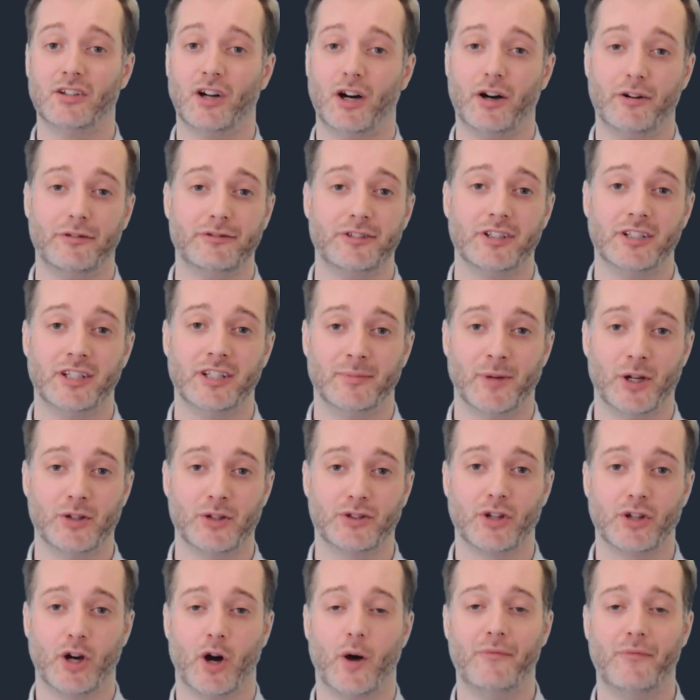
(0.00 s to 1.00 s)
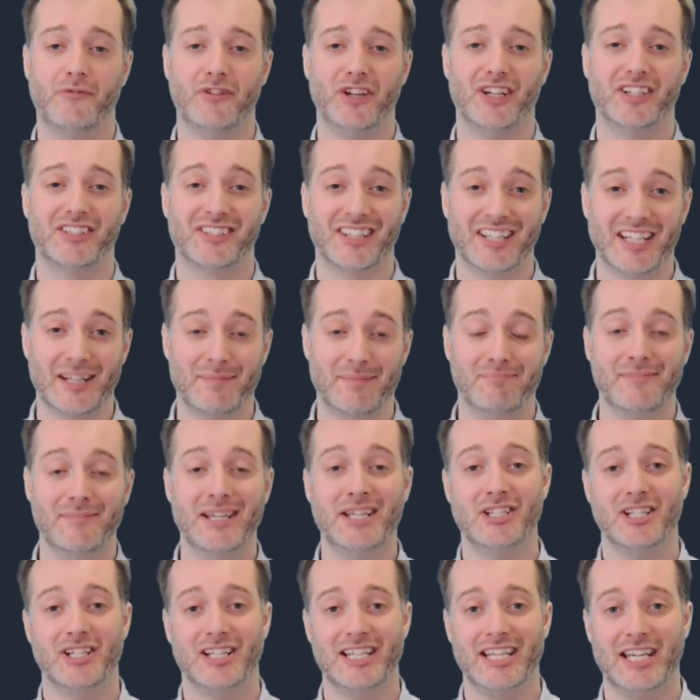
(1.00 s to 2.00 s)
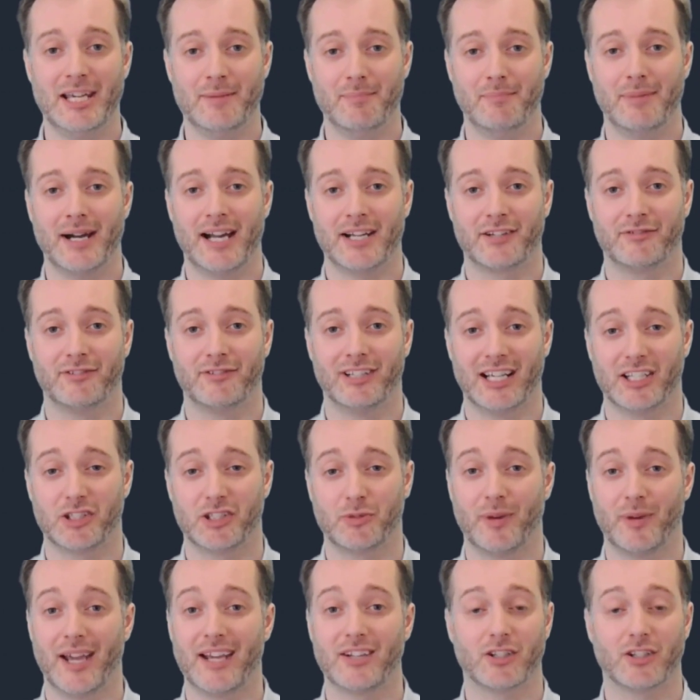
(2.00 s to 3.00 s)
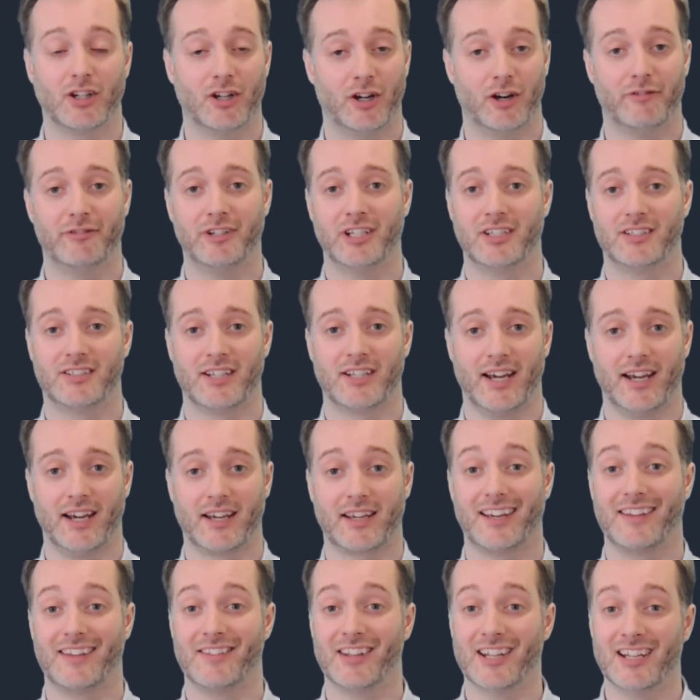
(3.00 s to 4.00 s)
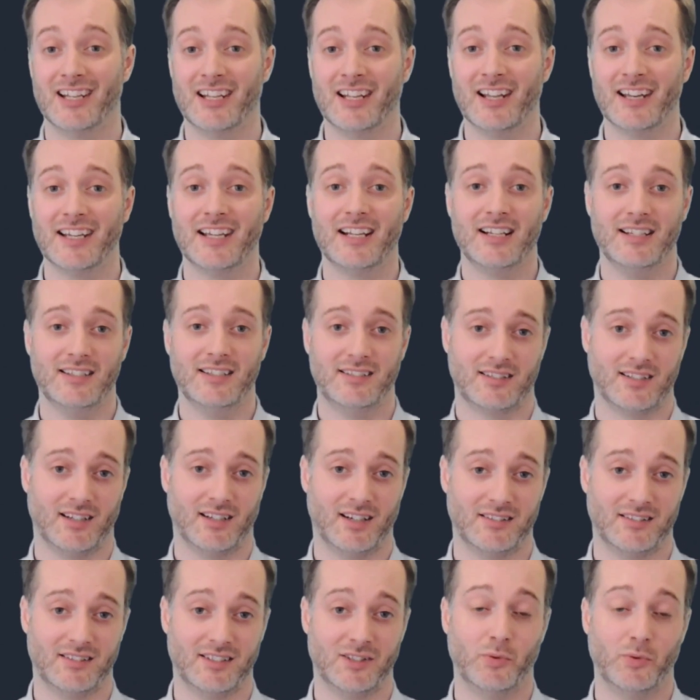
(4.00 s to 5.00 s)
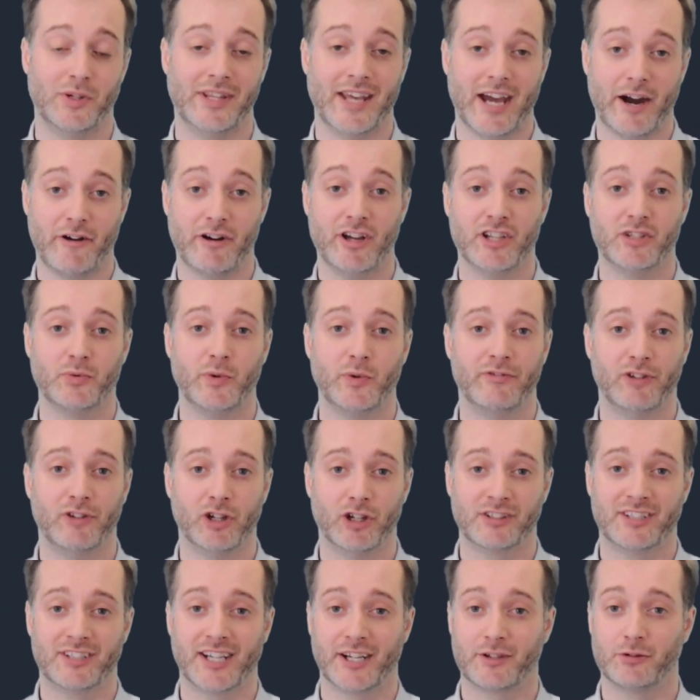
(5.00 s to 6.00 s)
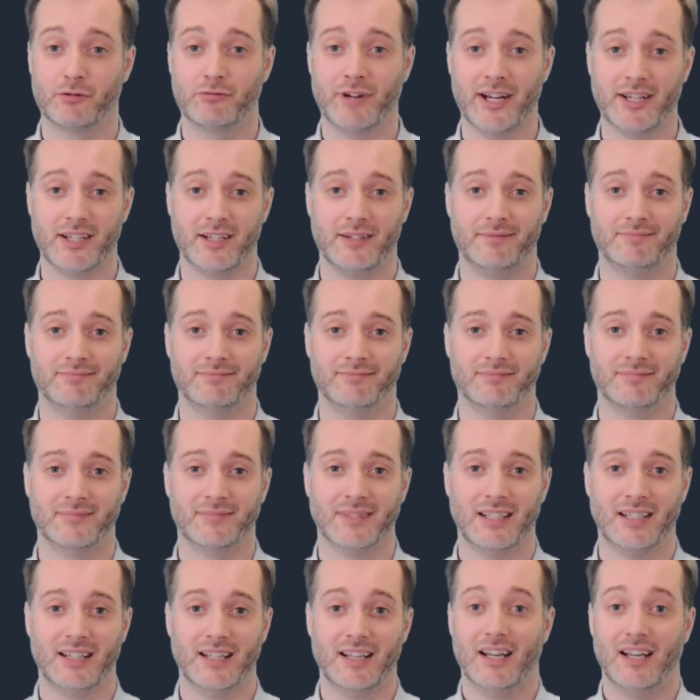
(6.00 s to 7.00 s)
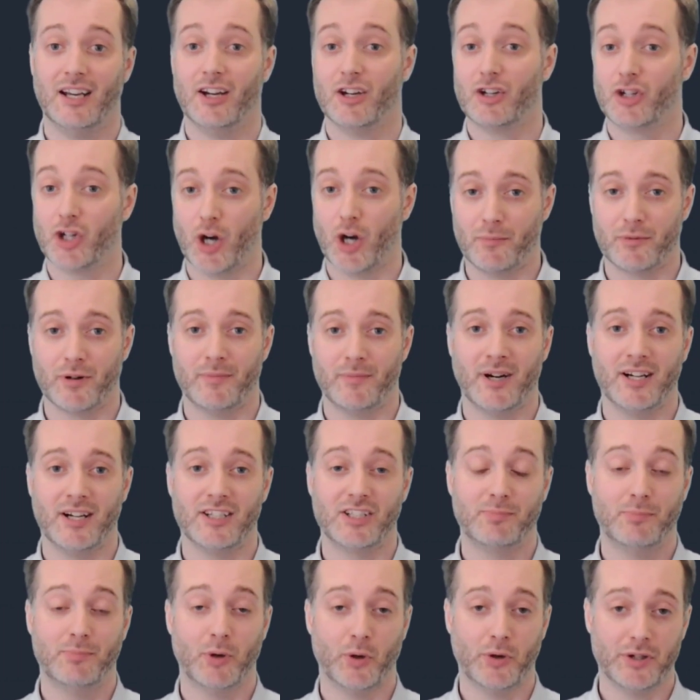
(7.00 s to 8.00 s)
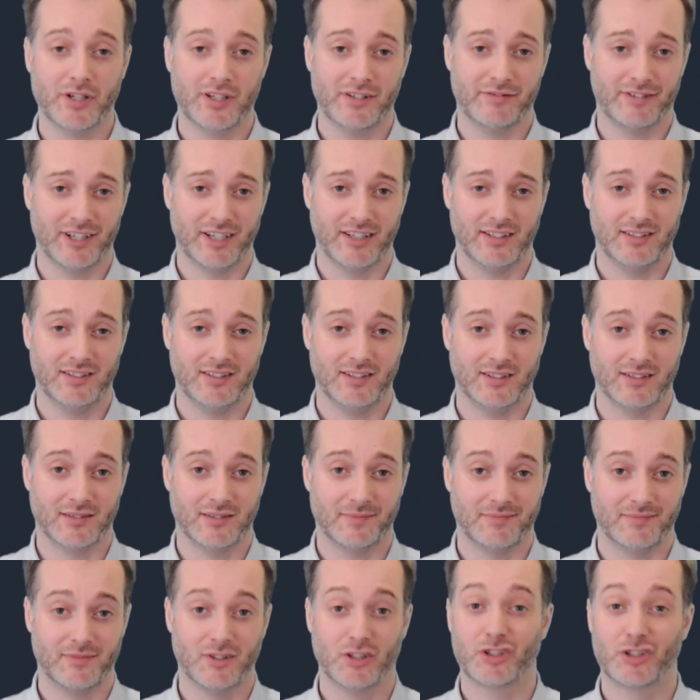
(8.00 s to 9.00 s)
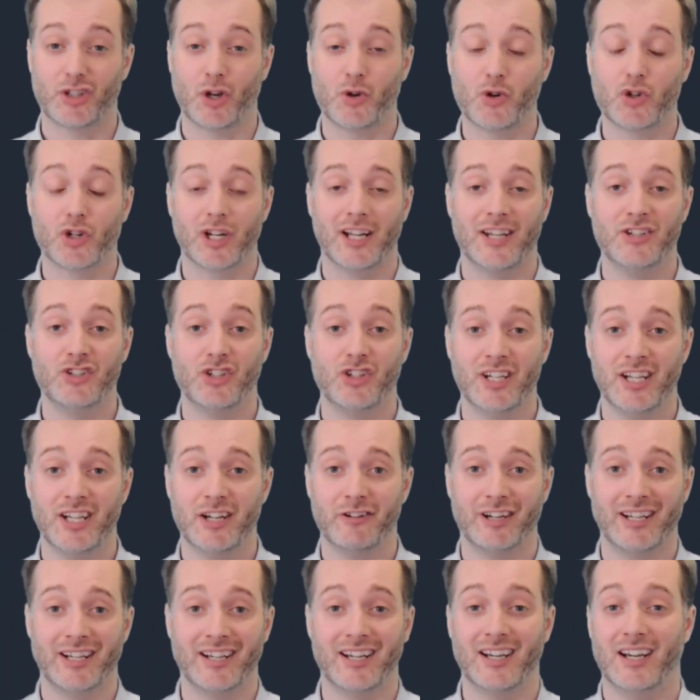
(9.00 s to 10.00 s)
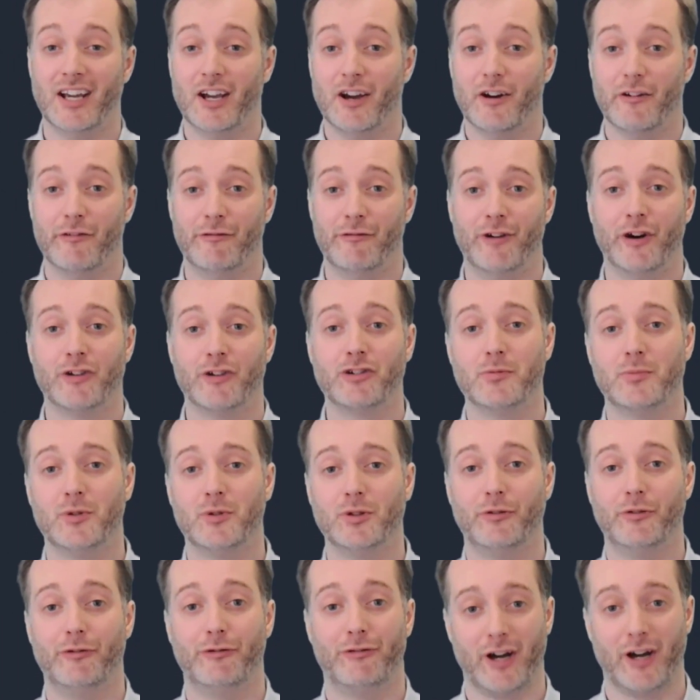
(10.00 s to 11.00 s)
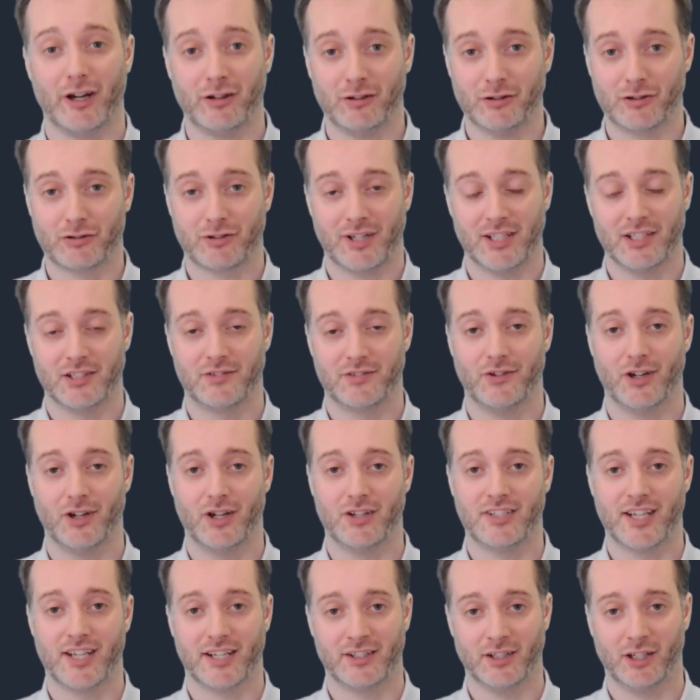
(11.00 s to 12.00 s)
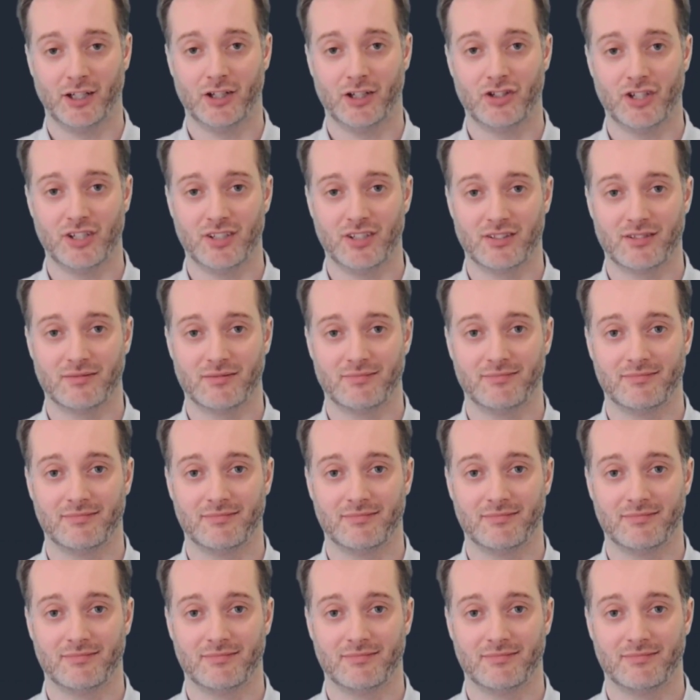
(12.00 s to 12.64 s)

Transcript: often the most obvious and immediately impactful aspect of an attack, that likely started with areas we've looked at already. Compromised border devices, social engineering, vulnerable file transfer technologies.